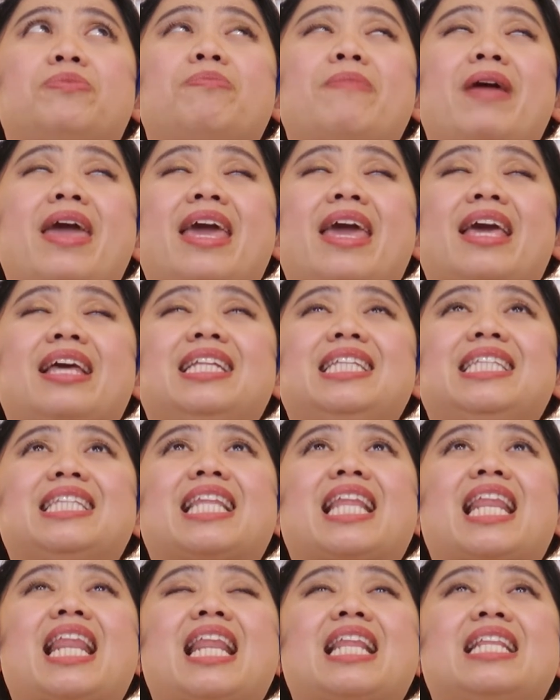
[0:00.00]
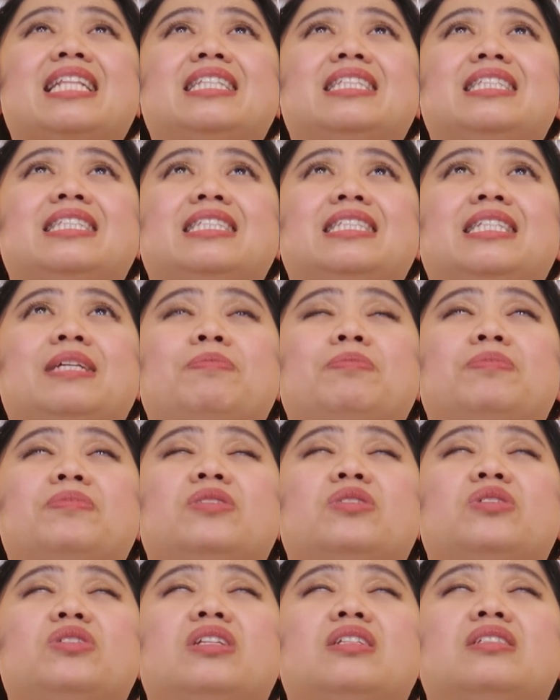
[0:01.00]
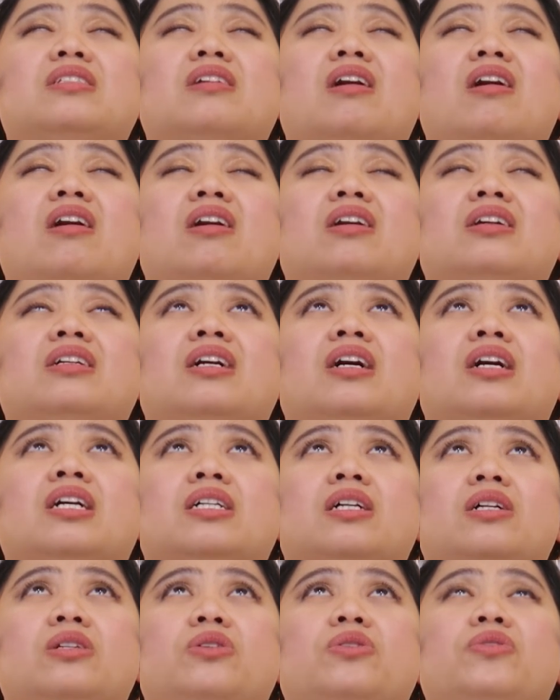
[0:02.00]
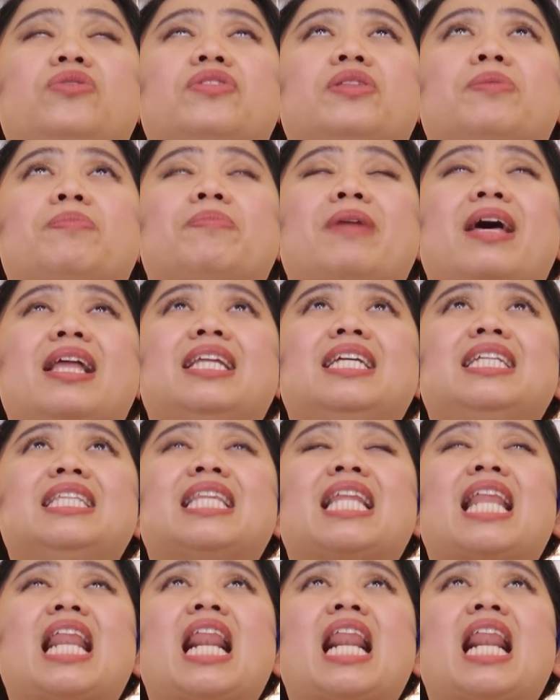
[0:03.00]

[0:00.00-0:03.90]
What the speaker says: band. Tip the tongue at the roof of the palate